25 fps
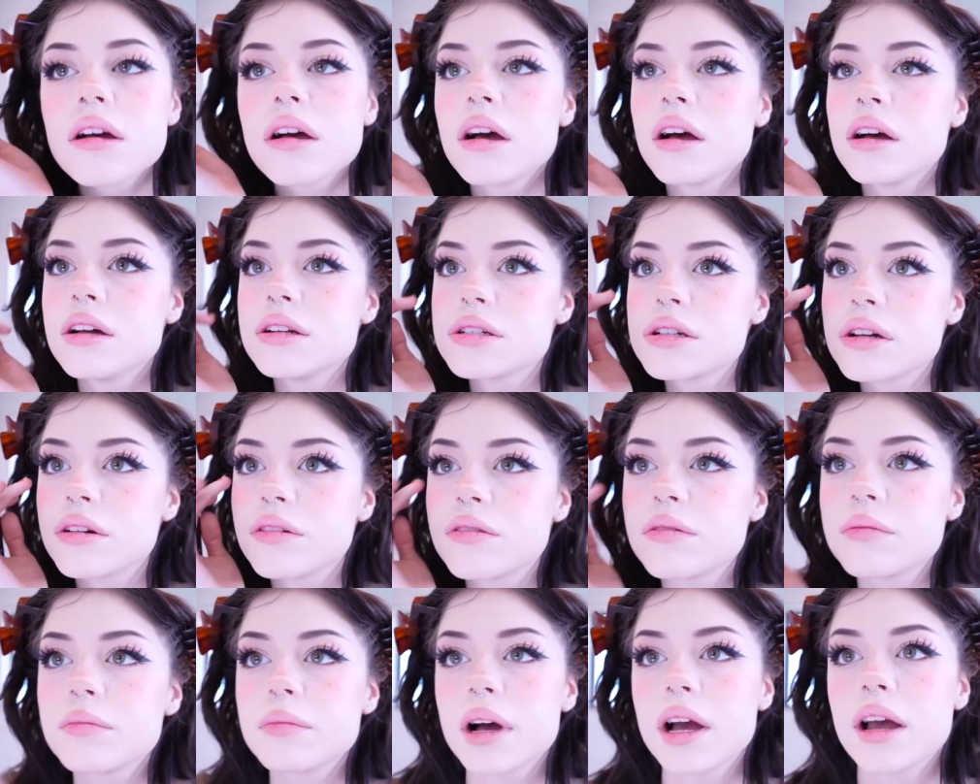edge
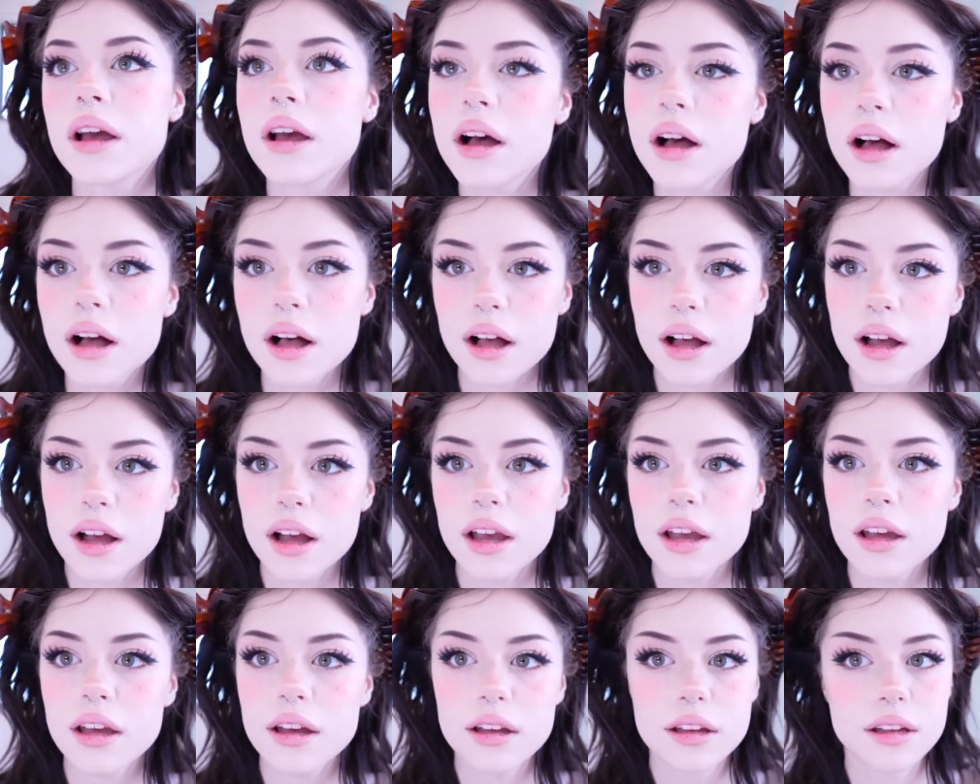of my
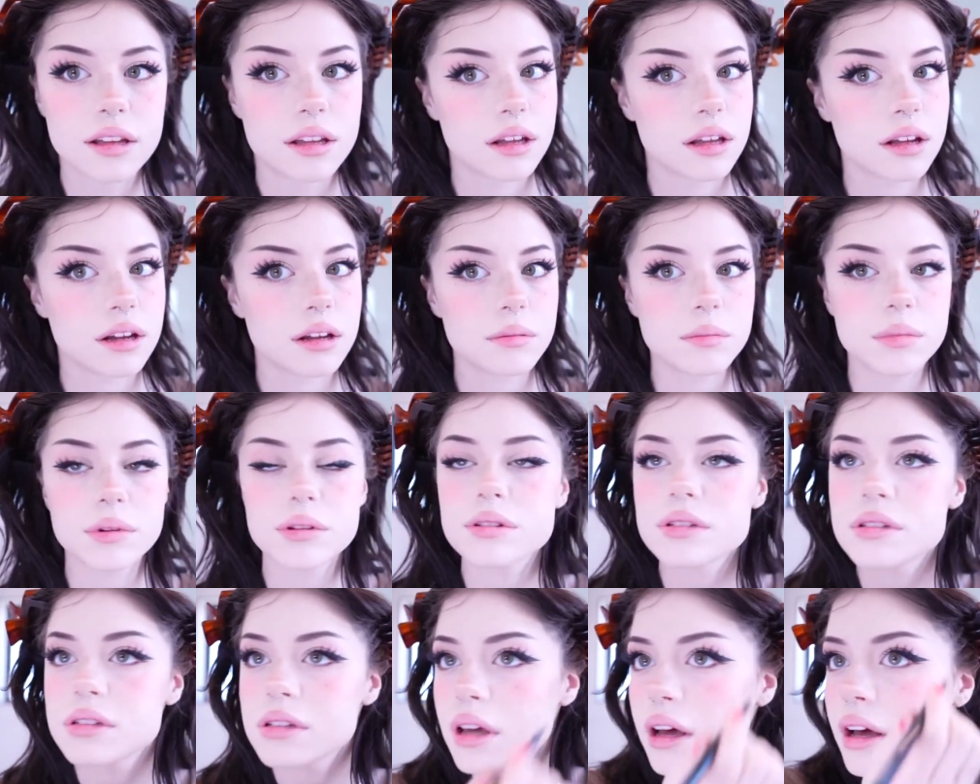eye on
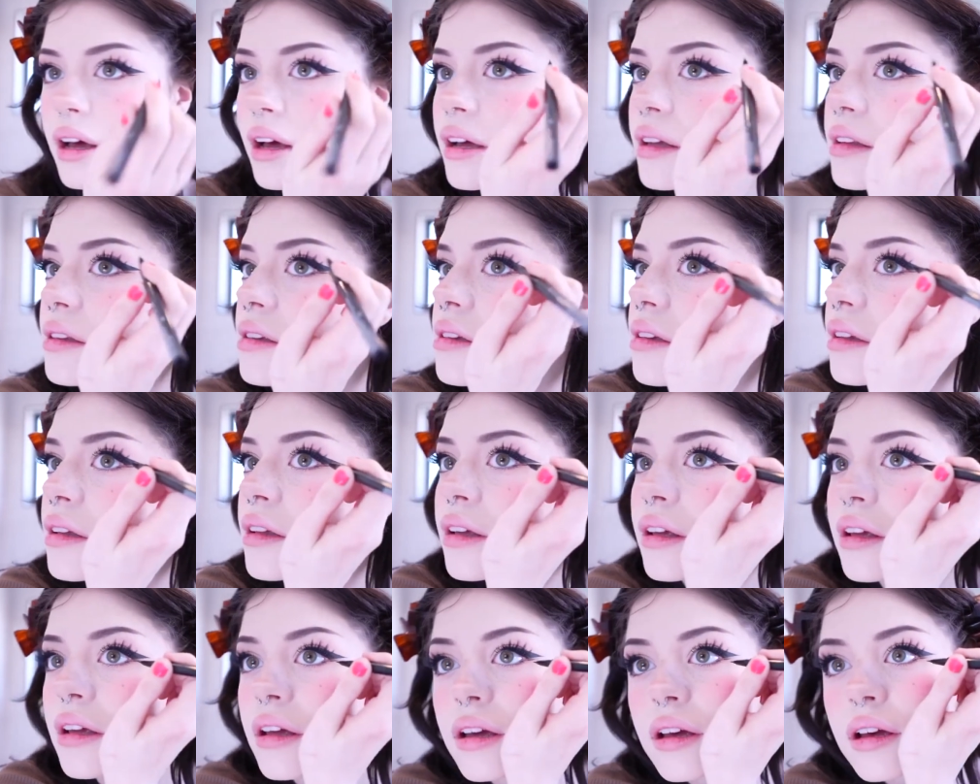both sides.
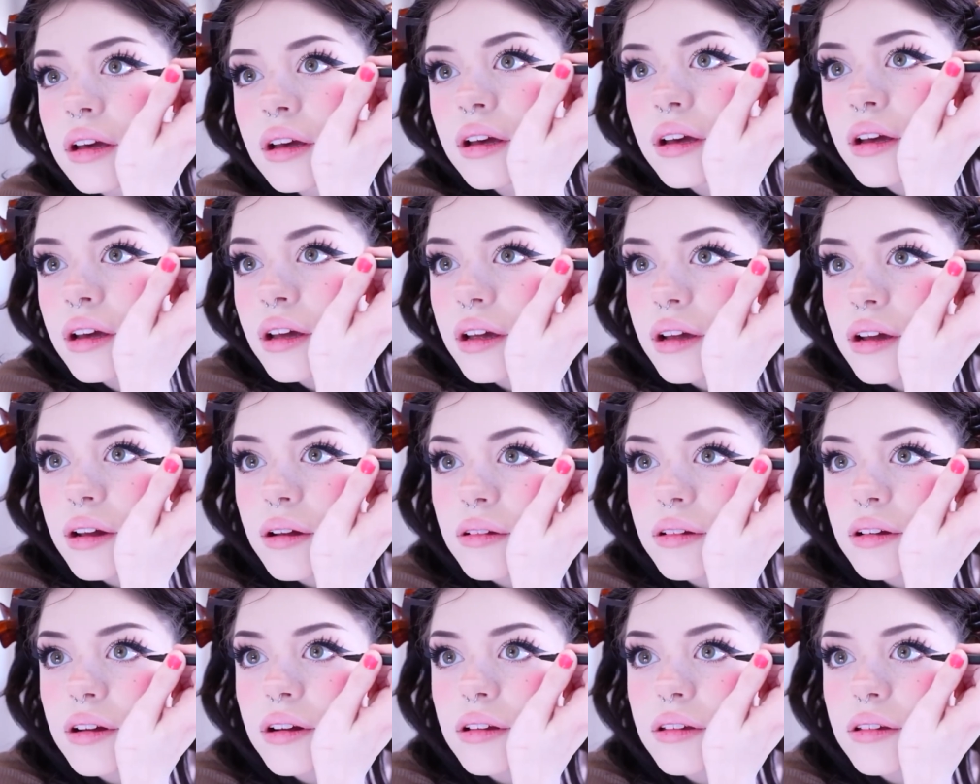
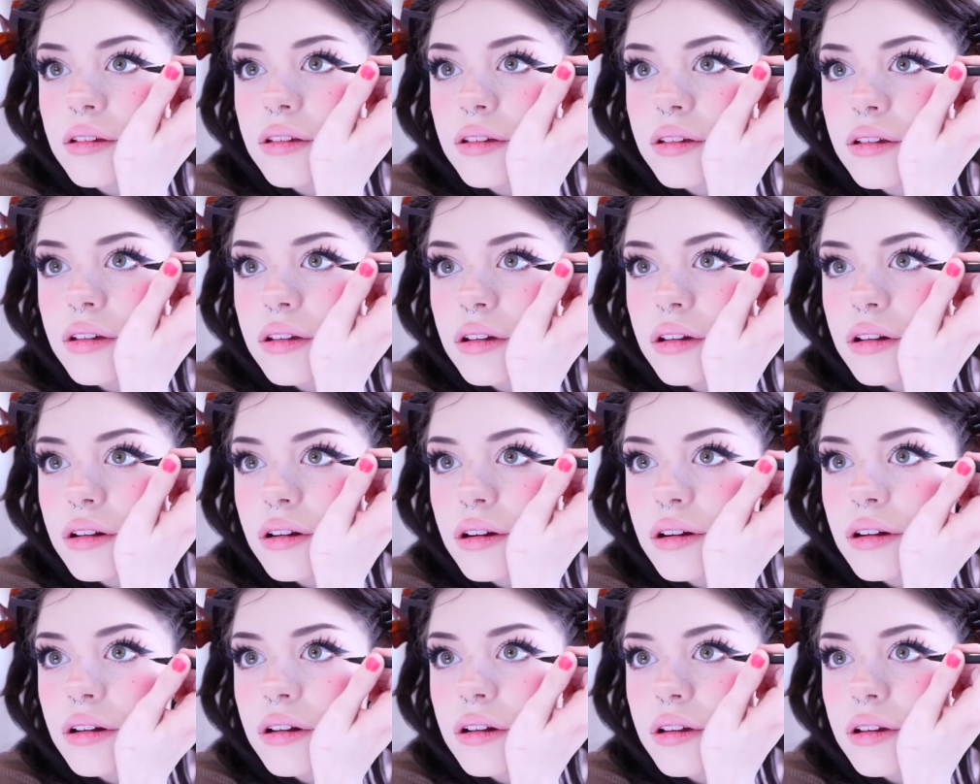I'm gonna
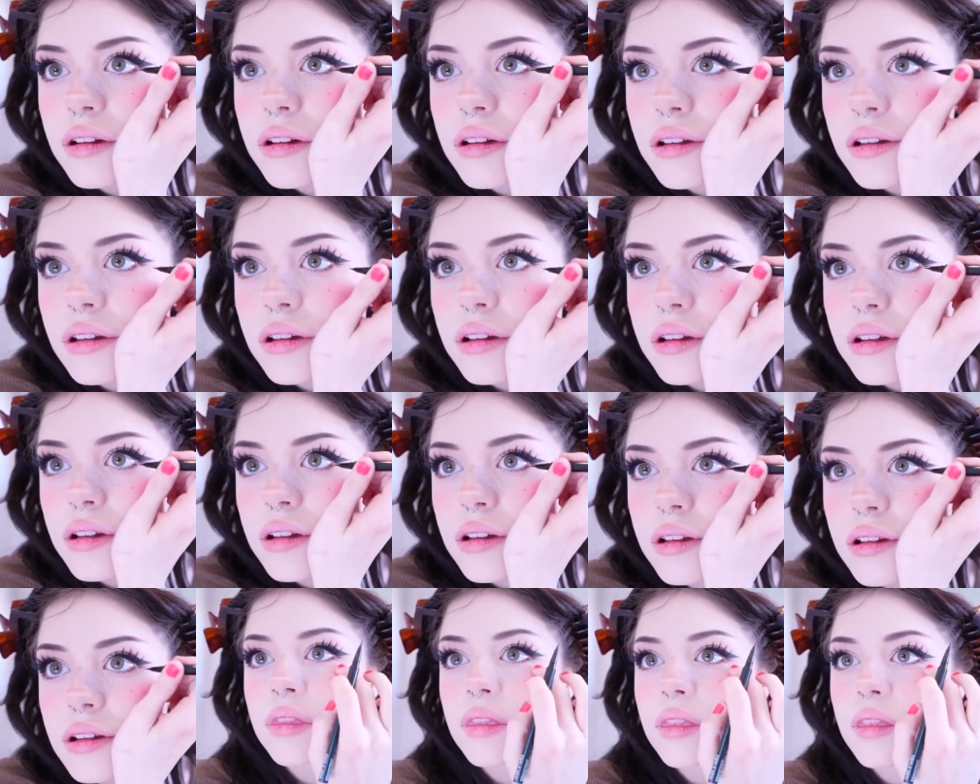start.
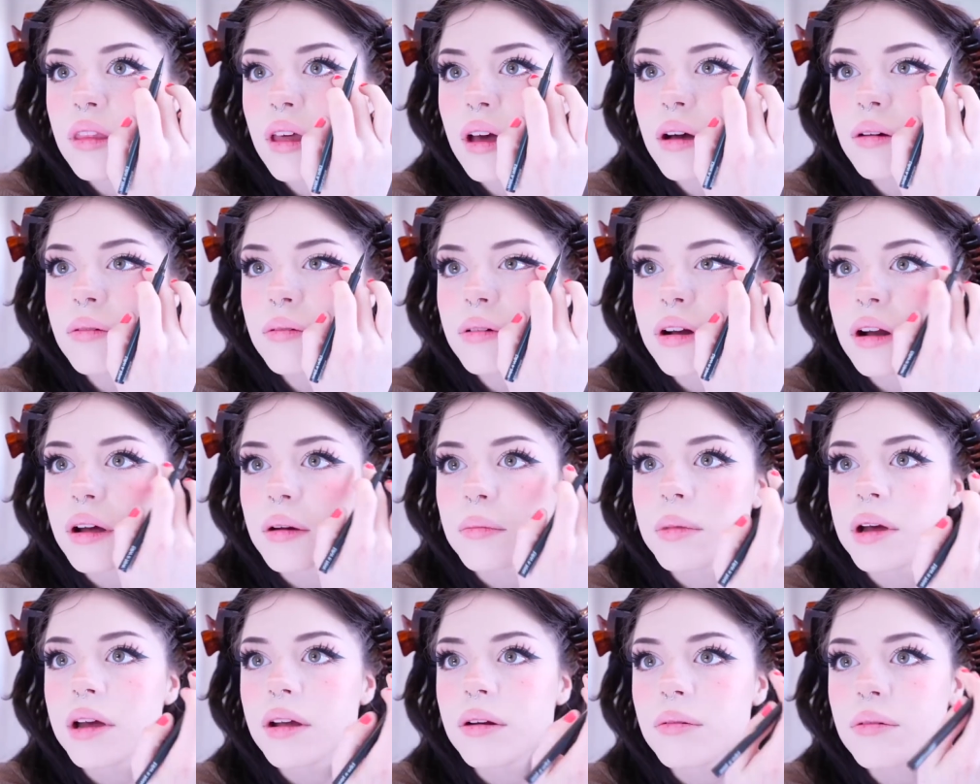That one I
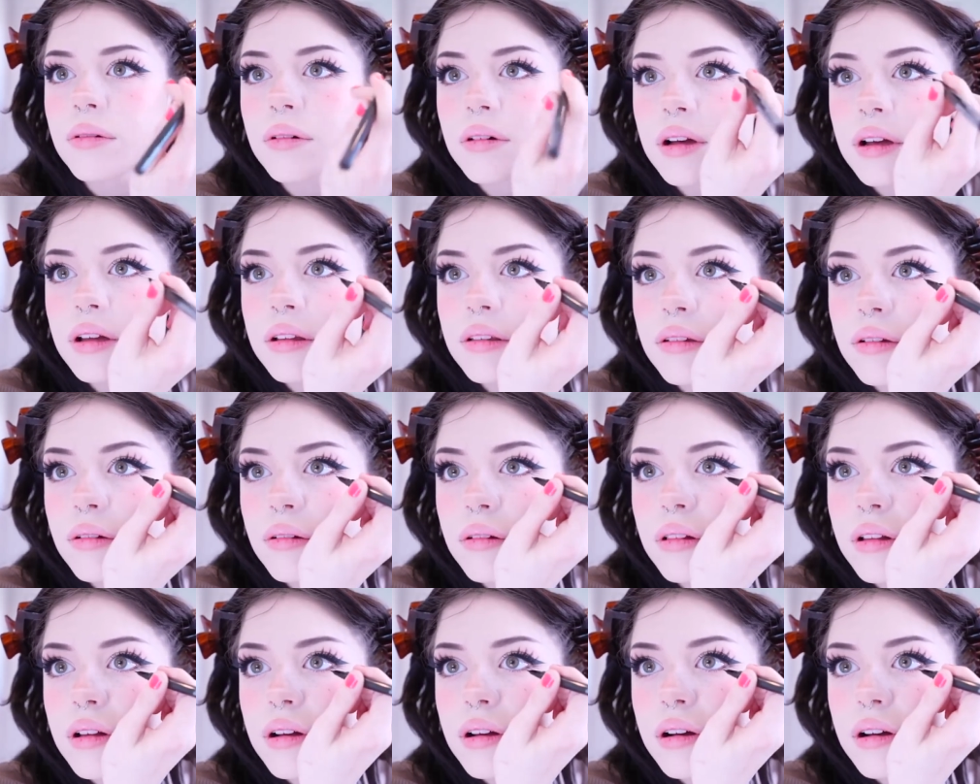made way
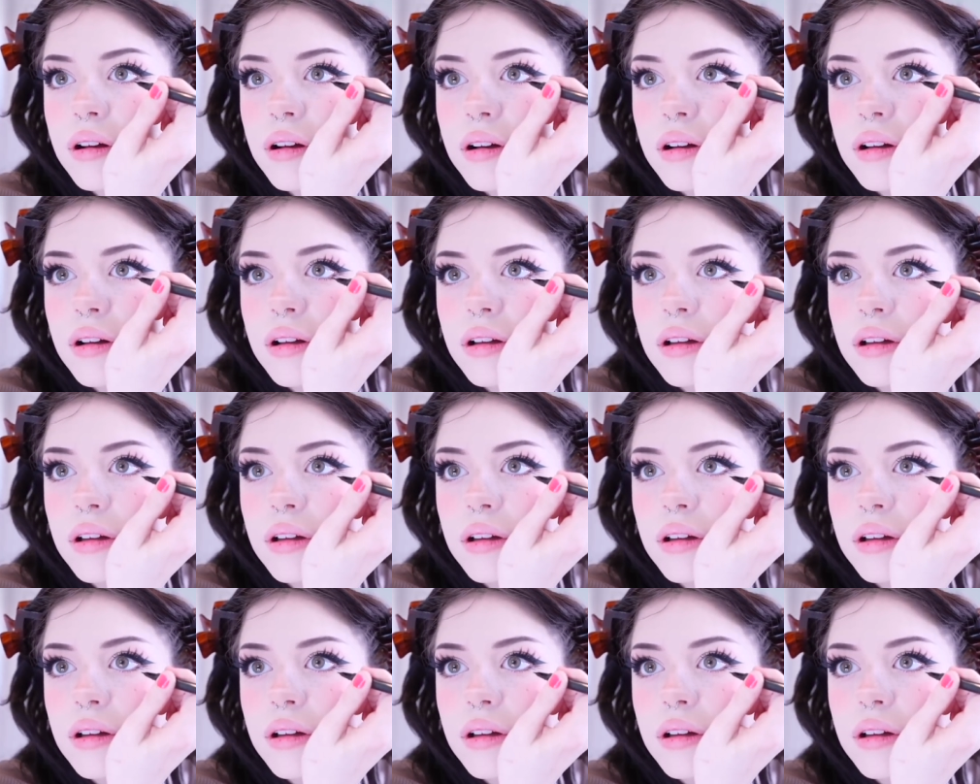too long.